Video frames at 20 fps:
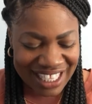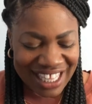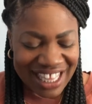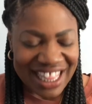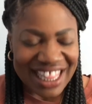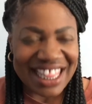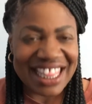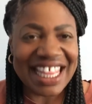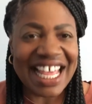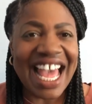
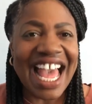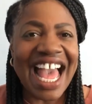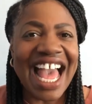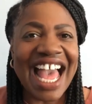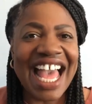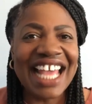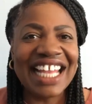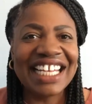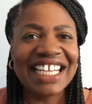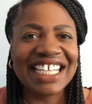
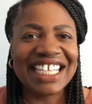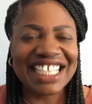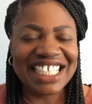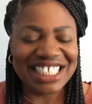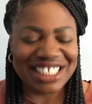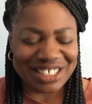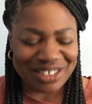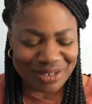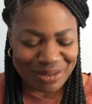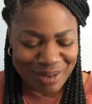"That
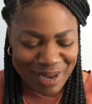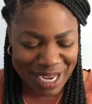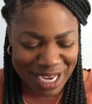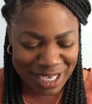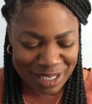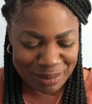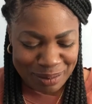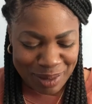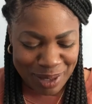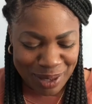is a
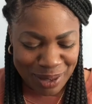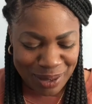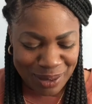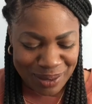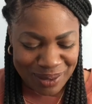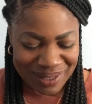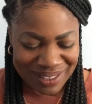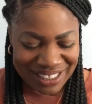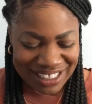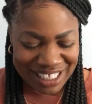
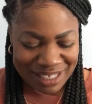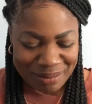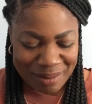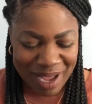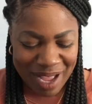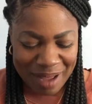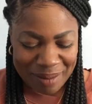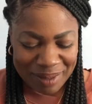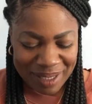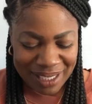rainbow," said
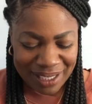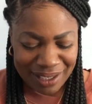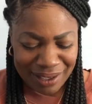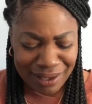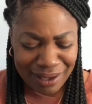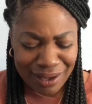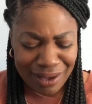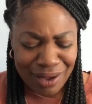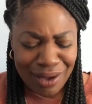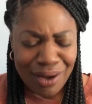Mommy.
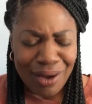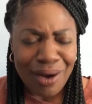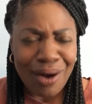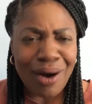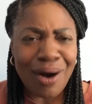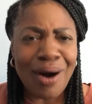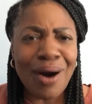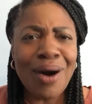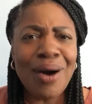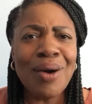
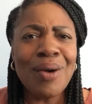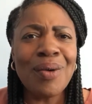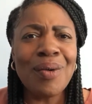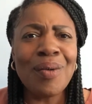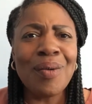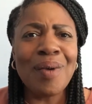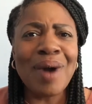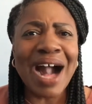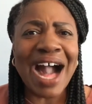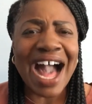"Oh,
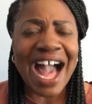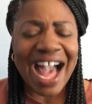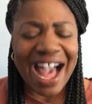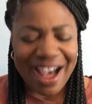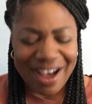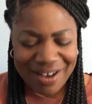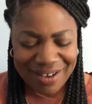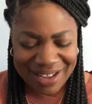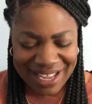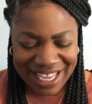
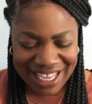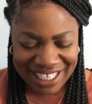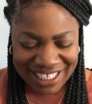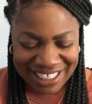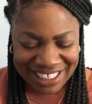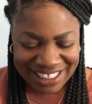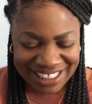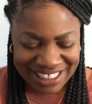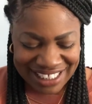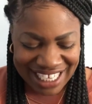wow,"
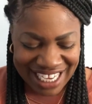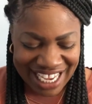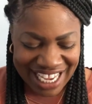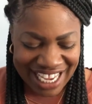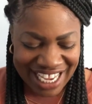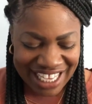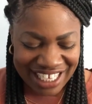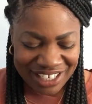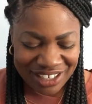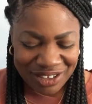Ellie
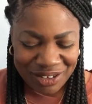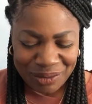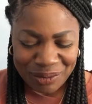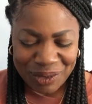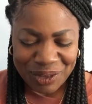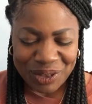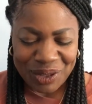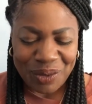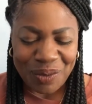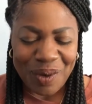said
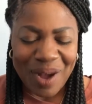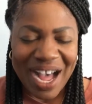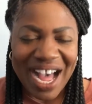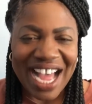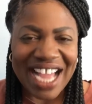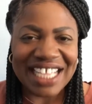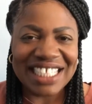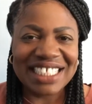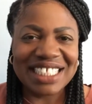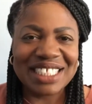with a wide